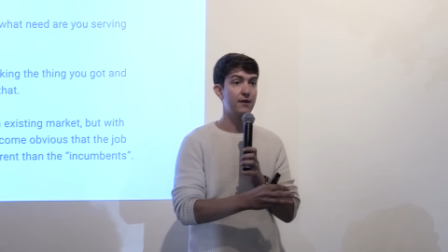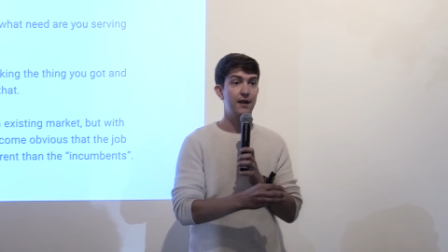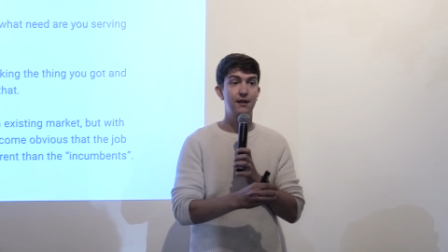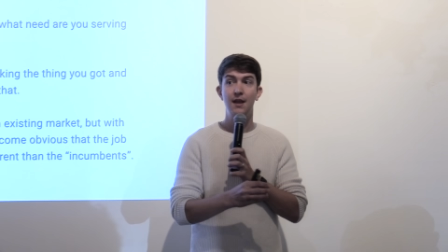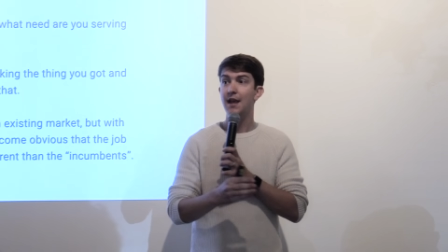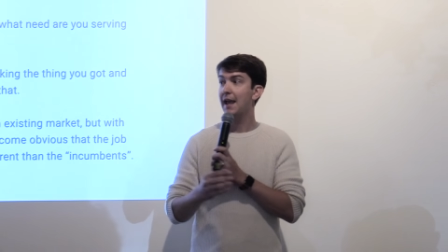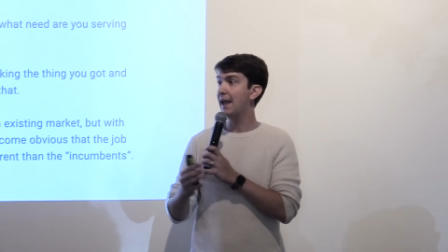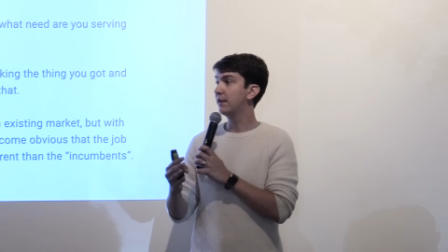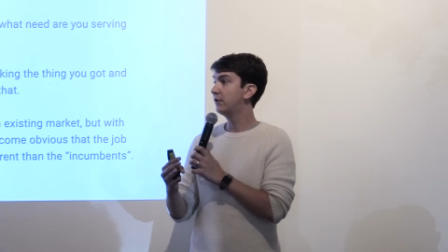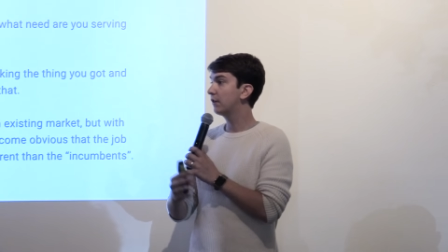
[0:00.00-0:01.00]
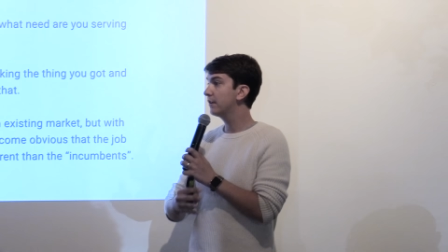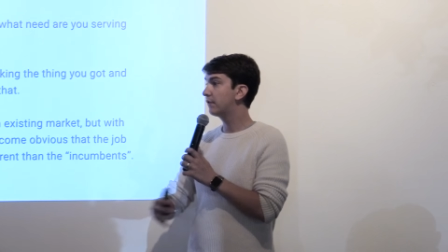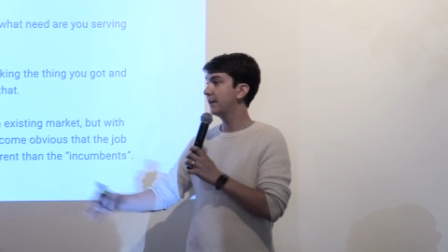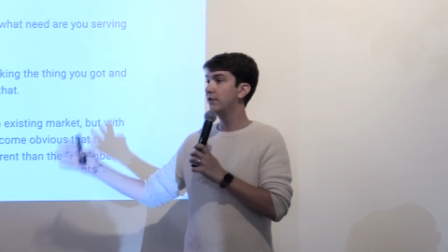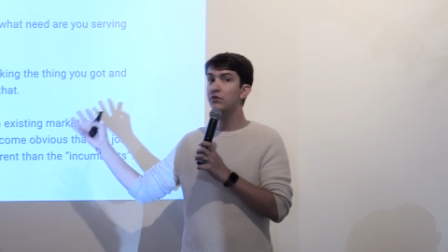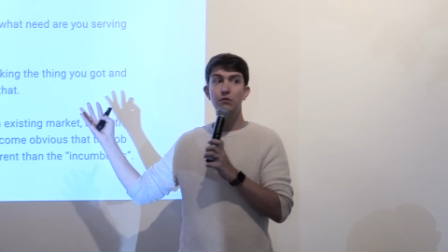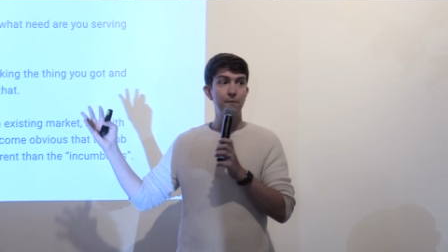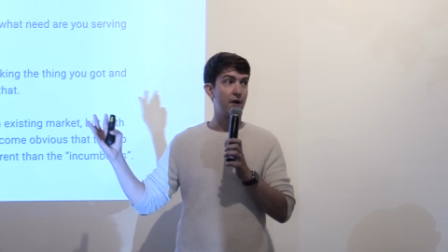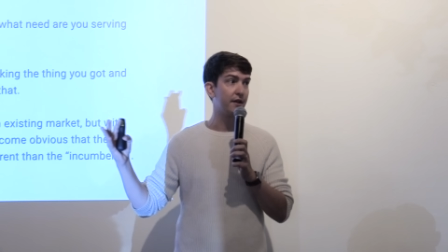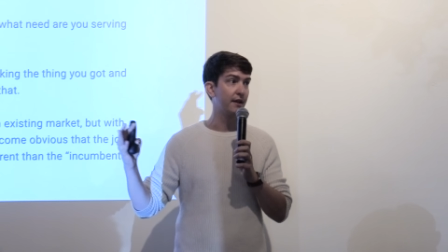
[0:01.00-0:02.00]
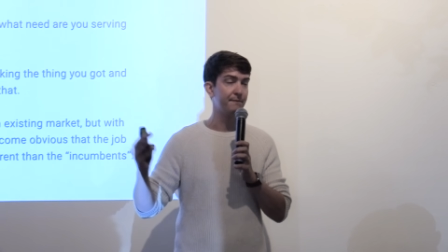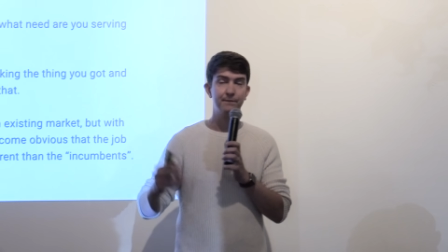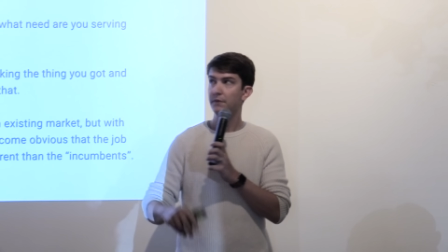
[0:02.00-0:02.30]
right? And you're going to create a new market.